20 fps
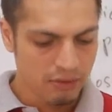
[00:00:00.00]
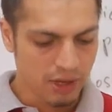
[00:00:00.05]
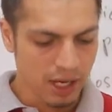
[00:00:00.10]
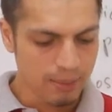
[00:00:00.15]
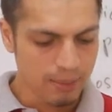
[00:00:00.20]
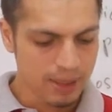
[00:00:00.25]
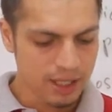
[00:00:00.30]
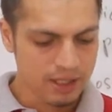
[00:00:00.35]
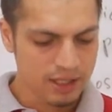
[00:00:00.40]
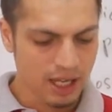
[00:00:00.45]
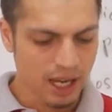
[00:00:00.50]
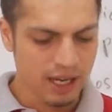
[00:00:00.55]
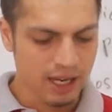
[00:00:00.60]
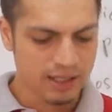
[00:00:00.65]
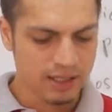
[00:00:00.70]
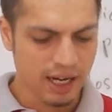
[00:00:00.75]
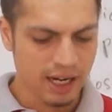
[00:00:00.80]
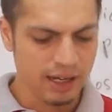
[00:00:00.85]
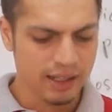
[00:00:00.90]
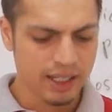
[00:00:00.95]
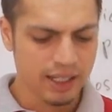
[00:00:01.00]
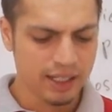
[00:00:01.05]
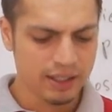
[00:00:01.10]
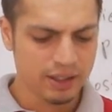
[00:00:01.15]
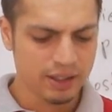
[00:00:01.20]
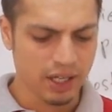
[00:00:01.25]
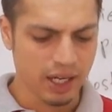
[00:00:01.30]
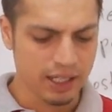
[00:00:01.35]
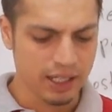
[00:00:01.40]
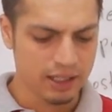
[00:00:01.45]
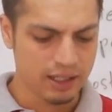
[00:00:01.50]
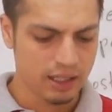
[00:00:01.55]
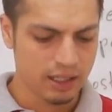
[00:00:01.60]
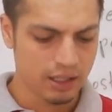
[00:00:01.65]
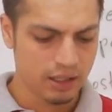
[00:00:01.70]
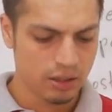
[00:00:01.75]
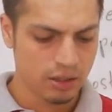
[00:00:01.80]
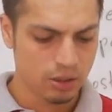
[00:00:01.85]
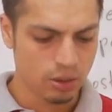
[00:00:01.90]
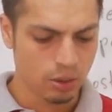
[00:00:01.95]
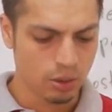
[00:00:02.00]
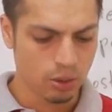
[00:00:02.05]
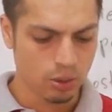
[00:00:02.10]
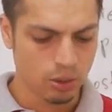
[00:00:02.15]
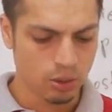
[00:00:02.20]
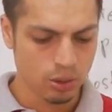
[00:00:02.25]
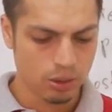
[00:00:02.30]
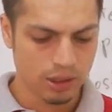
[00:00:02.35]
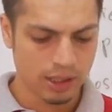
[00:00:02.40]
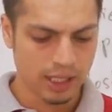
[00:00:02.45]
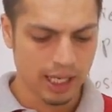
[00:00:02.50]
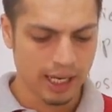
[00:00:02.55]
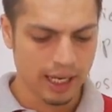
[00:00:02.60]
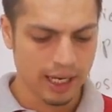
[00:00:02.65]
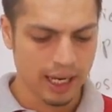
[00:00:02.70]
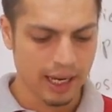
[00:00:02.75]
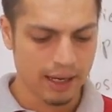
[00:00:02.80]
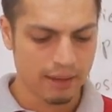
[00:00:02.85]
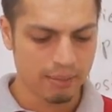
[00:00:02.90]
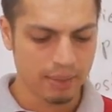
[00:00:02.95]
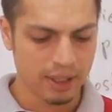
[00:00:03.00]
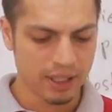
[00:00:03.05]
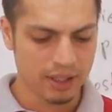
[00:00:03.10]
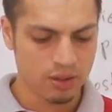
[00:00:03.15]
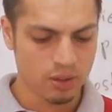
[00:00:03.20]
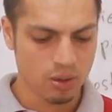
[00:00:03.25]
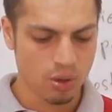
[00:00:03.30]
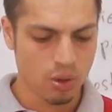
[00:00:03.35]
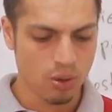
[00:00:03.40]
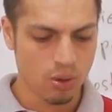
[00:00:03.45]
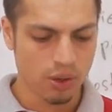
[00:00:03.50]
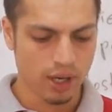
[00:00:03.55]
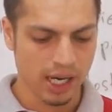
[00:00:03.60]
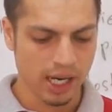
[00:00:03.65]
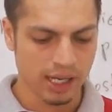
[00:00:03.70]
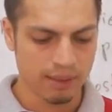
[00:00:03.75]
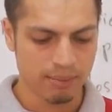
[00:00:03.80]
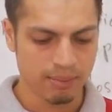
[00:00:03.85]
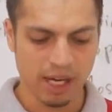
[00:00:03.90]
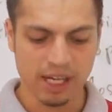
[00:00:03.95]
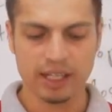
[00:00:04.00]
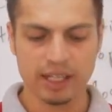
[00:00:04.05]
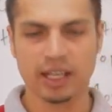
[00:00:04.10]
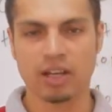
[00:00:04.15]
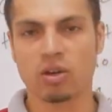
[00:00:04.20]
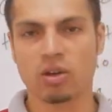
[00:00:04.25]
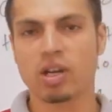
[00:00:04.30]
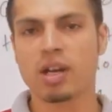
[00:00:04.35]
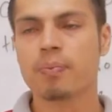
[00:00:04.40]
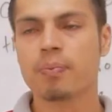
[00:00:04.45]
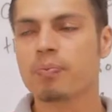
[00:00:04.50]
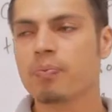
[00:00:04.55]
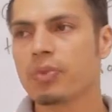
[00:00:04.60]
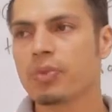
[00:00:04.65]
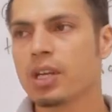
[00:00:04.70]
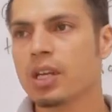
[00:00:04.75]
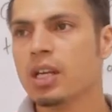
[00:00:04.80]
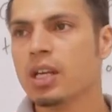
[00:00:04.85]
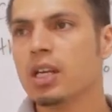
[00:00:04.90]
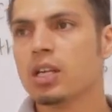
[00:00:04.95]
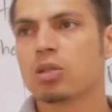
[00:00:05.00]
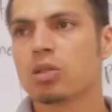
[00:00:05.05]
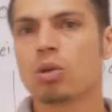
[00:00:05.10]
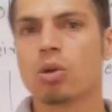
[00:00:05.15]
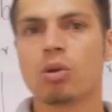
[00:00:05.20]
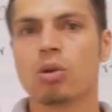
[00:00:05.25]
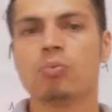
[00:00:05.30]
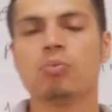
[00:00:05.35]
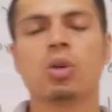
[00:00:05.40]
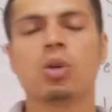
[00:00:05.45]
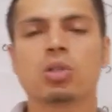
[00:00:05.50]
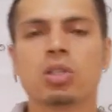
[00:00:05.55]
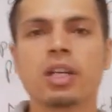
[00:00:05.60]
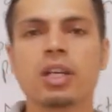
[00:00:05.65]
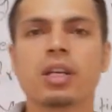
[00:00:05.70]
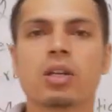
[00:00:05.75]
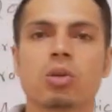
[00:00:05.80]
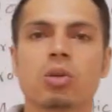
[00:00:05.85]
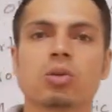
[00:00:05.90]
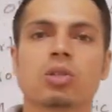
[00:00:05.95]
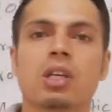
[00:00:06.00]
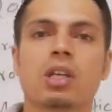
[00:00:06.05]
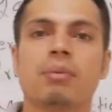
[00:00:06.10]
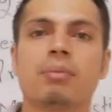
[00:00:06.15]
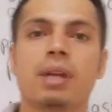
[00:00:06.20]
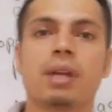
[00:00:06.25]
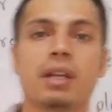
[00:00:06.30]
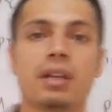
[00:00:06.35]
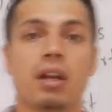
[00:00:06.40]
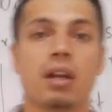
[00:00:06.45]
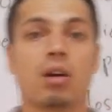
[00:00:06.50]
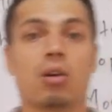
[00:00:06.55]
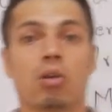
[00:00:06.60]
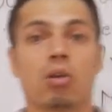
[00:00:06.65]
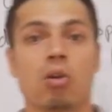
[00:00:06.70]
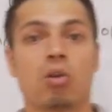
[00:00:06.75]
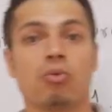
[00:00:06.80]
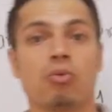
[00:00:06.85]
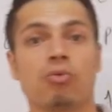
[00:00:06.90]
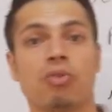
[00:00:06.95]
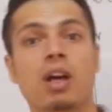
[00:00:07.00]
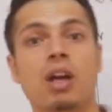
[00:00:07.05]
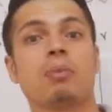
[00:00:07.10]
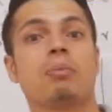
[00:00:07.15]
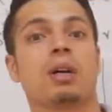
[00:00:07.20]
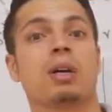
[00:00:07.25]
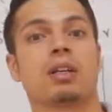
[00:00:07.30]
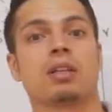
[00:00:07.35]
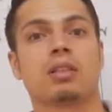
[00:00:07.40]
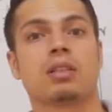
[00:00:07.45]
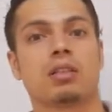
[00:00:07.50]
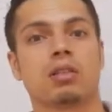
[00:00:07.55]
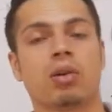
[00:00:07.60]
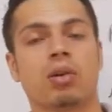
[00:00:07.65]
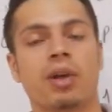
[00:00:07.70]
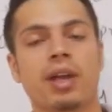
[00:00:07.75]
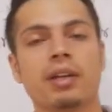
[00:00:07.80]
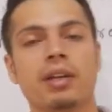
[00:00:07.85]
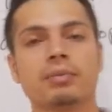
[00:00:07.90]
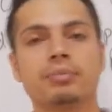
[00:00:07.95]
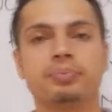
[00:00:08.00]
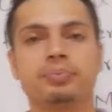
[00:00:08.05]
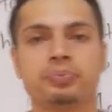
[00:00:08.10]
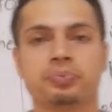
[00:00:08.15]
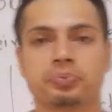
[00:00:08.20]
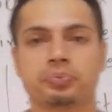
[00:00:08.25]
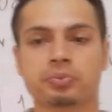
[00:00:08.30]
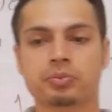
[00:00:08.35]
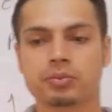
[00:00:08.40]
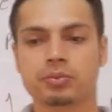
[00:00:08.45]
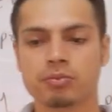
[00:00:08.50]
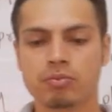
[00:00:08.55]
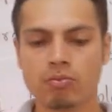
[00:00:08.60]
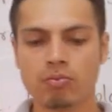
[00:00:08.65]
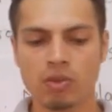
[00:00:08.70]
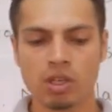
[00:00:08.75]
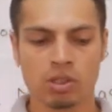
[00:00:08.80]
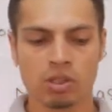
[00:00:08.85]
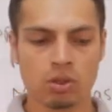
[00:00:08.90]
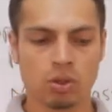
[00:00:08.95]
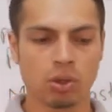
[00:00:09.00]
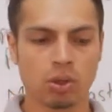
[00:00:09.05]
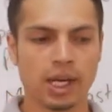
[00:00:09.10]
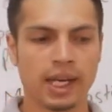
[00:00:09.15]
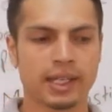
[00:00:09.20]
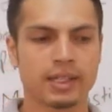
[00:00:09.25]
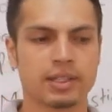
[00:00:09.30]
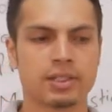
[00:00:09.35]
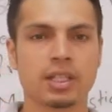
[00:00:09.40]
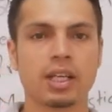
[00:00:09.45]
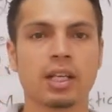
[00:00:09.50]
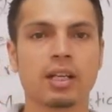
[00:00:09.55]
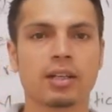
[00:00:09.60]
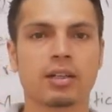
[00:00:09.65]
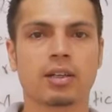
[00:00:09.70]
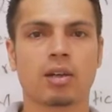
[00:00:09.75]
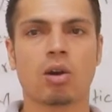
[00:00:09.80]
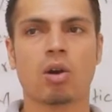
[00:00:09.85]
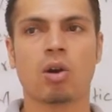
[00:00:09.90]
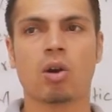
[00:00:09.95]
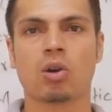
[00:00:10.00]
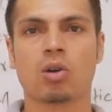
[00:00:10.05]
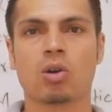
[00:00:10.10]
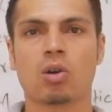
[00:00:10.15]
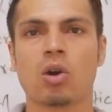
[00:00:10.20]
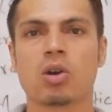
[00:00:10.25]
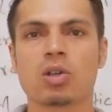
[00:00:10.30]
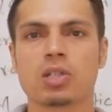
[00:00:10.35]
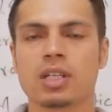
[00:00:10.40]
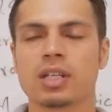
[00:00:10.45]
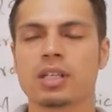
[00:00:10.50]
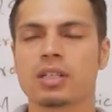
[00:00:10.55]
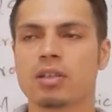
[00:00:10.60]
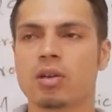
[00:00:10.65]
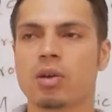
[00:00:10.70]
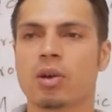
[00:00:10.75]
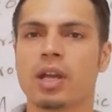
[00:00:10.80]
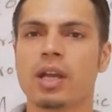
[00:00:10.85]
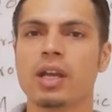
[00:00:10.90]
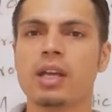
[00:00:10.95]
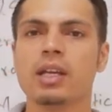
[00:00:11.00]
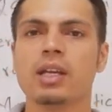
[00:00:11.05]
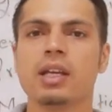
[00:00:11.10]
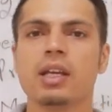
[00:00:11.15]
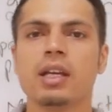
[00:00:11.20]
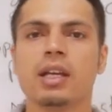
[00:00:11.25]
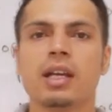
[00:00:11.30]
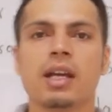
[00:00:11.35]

Fibers are tiny threads, so they can be strong and bendy. Okay, so mostly clothes are made out of fibers. Okay, so like silk or cotton. Okay,